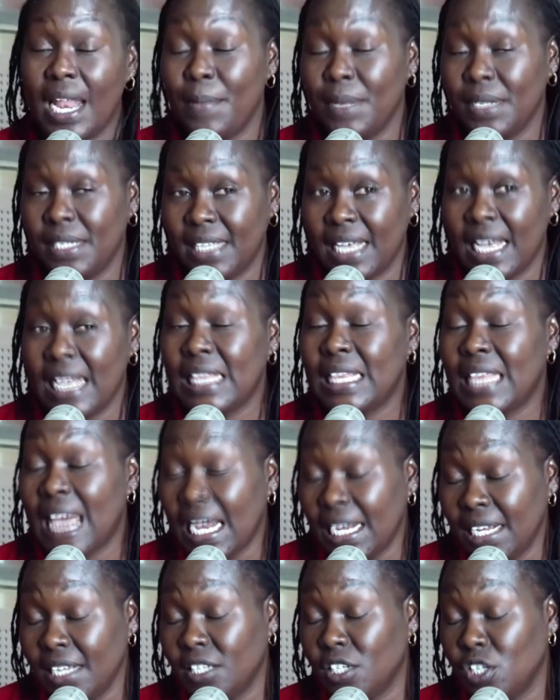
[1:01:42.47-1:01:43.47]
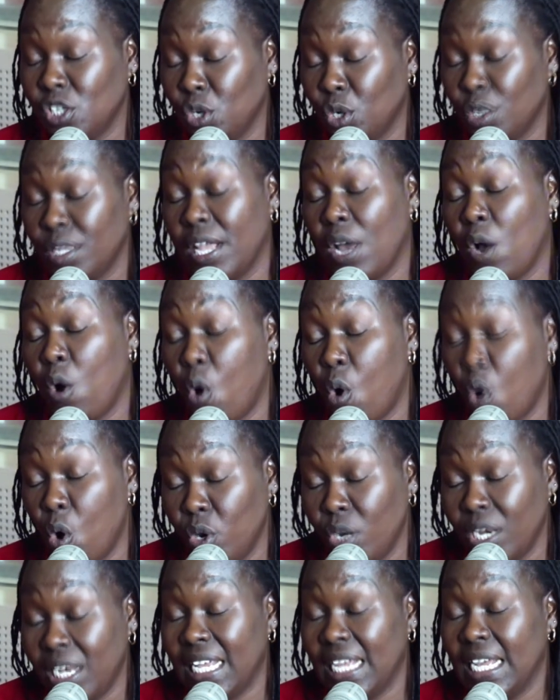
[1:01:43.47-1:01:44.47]
And let me say, that is not the
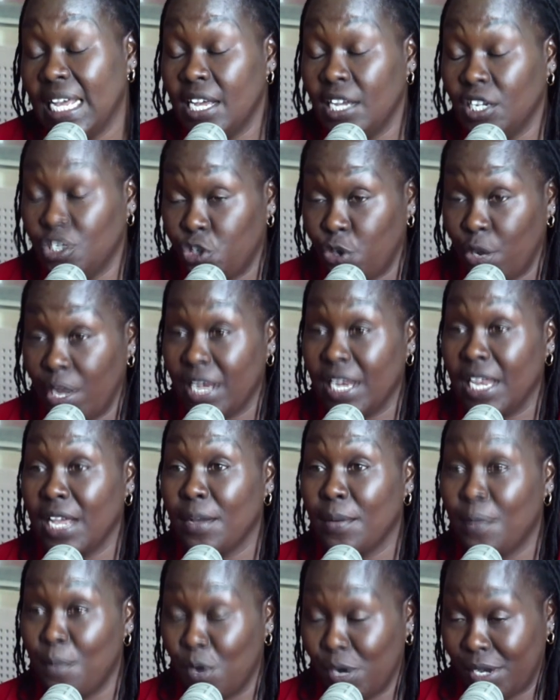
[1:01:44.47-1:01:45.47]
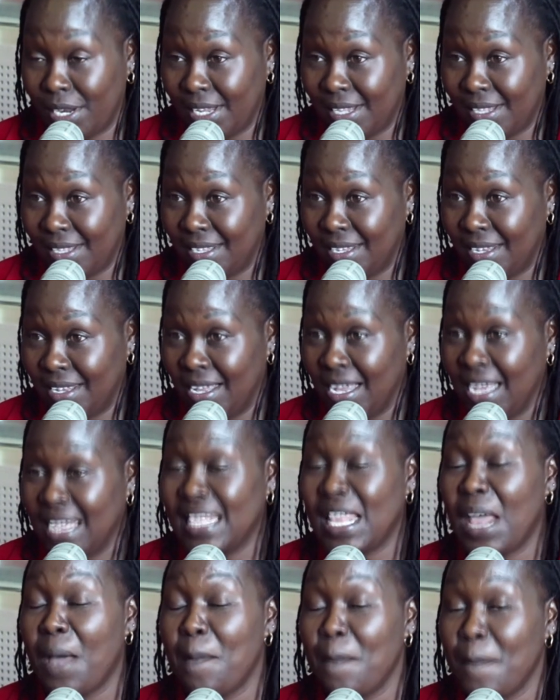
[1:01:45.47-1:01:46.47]
only training model.
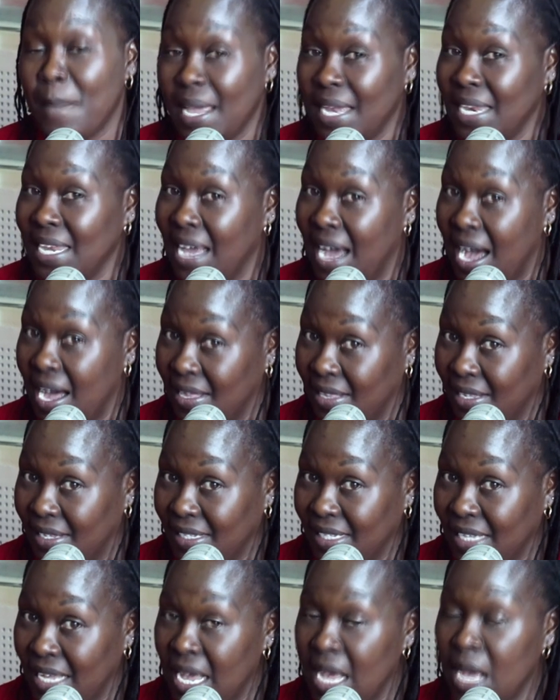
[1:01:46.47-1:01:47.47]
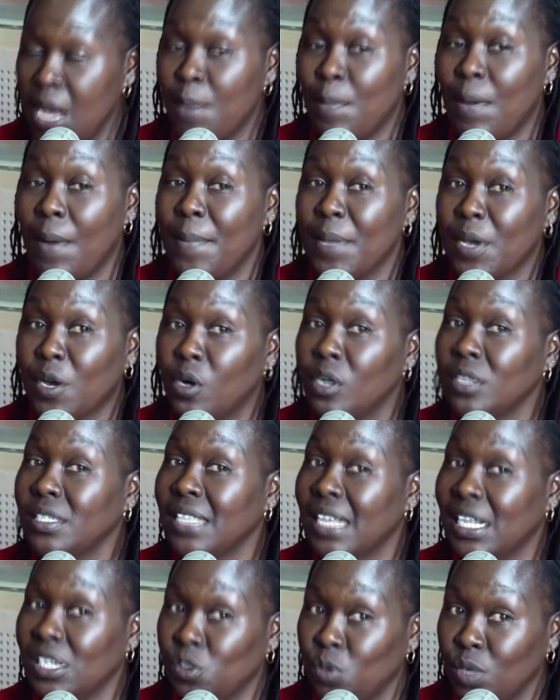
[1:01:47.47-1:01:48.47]
There are many others. But because
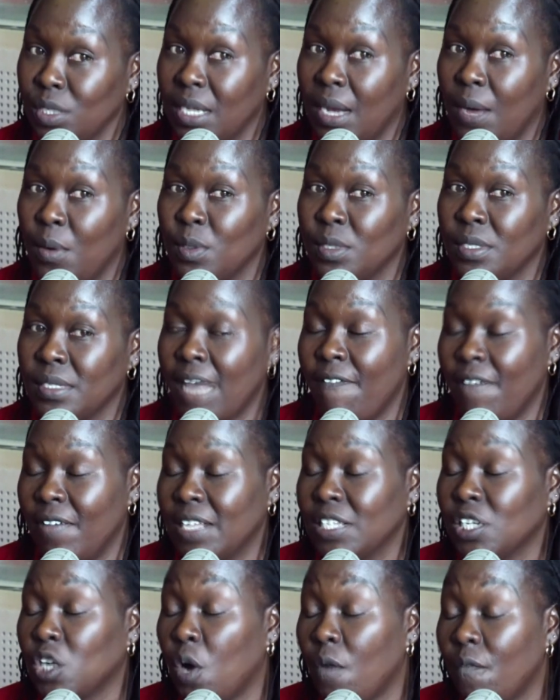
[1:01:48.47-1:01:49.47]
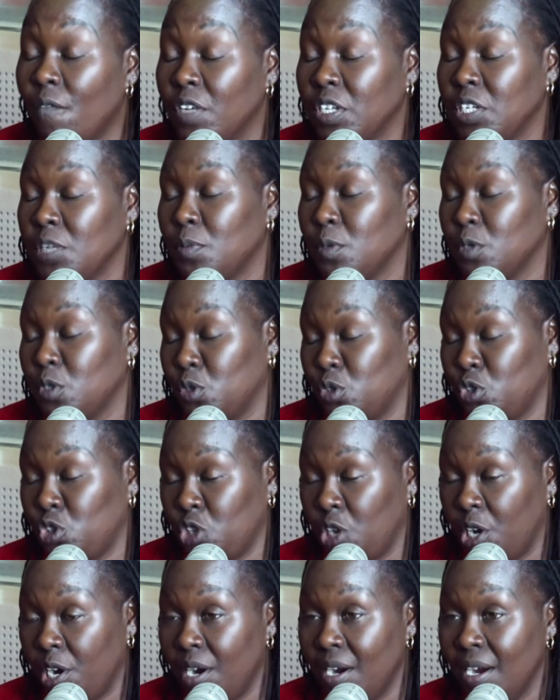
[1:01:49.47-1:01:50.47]
that's what I was, I felt comfortable to
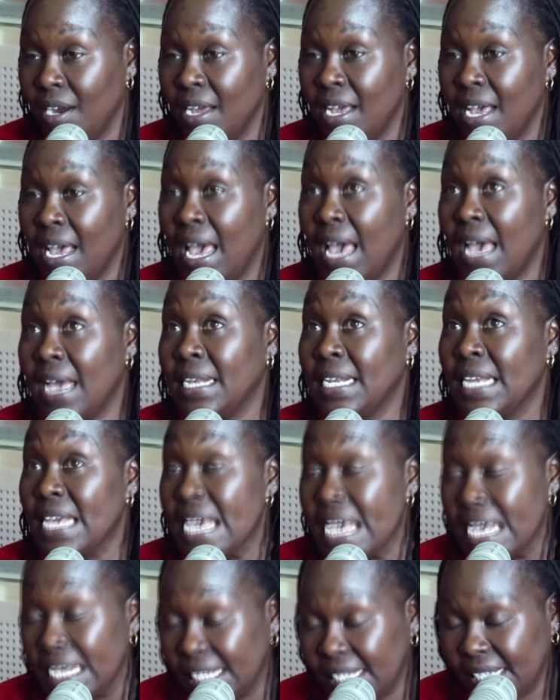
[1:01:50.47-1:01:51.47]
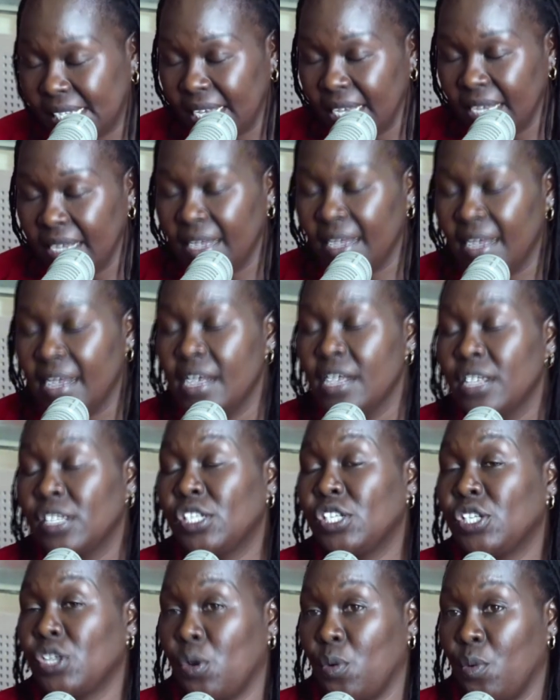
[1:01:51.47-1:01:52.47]
share and easy.
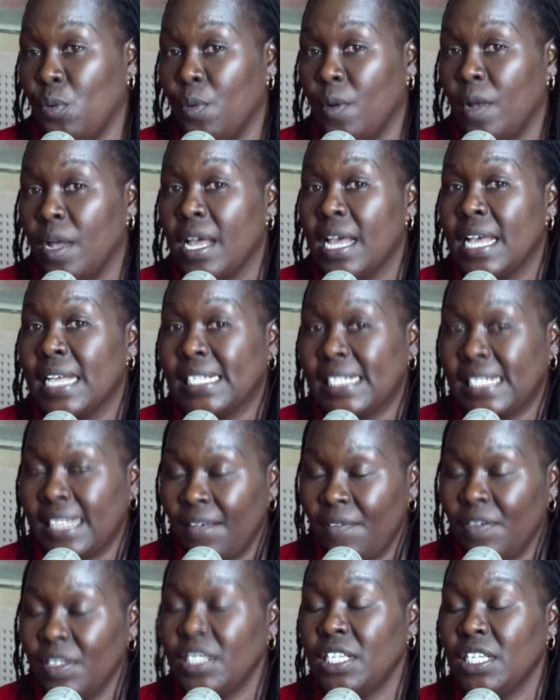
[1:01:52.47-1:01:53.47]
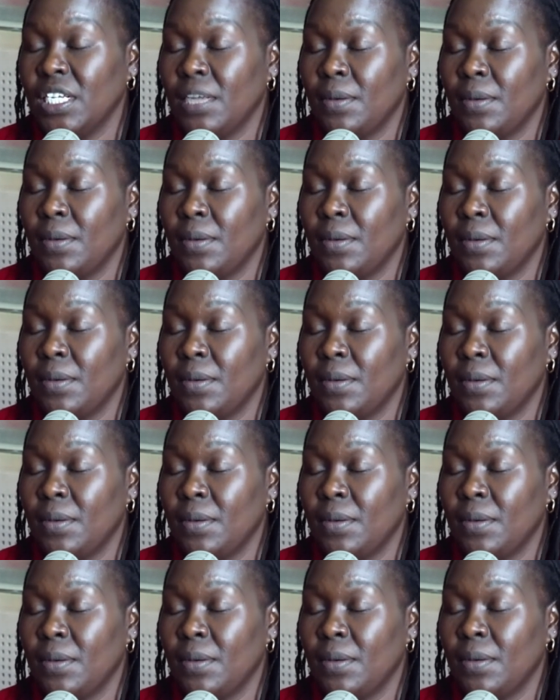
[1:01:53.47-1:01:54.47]
So 70 plus
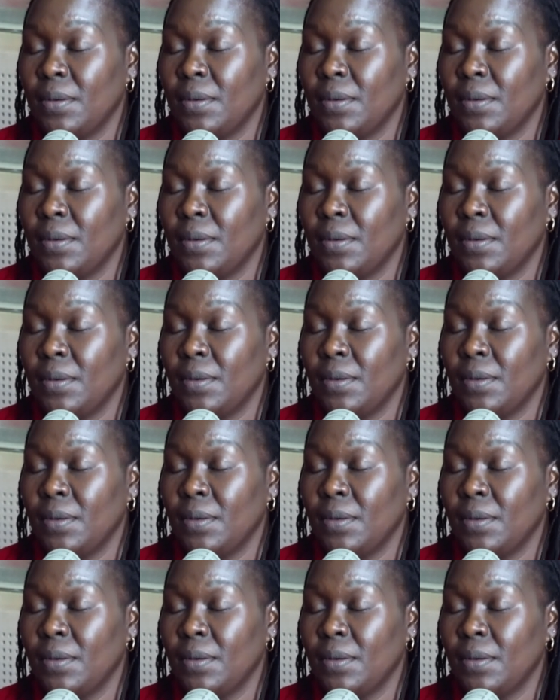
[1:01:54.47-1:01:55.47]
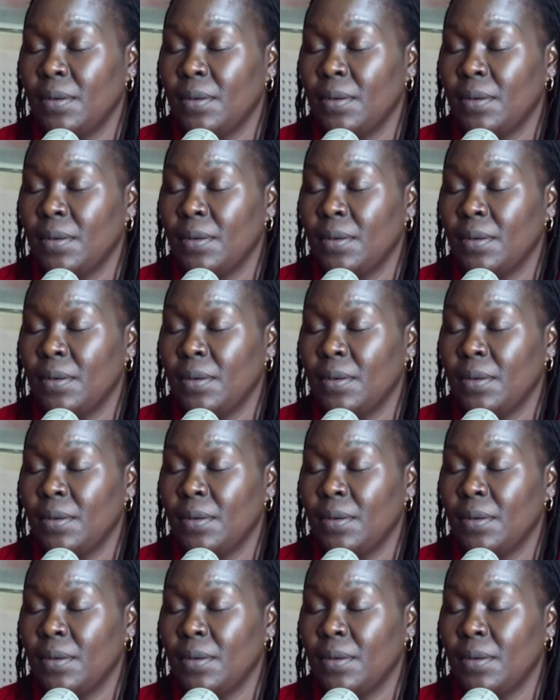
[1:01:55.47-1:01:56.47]
20 plus 10 equals
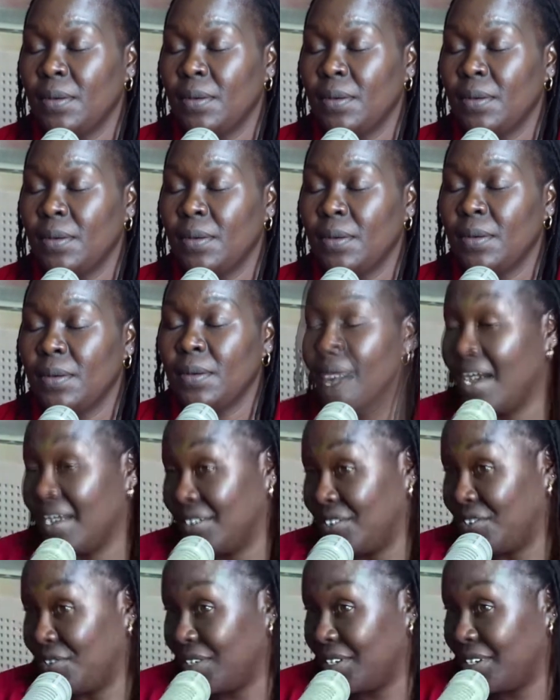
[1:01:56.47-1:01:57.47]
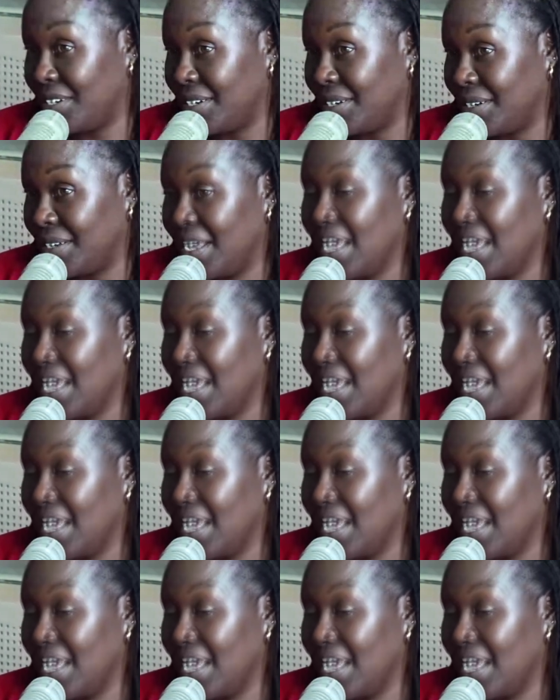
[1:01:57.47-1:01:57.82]
100. 100.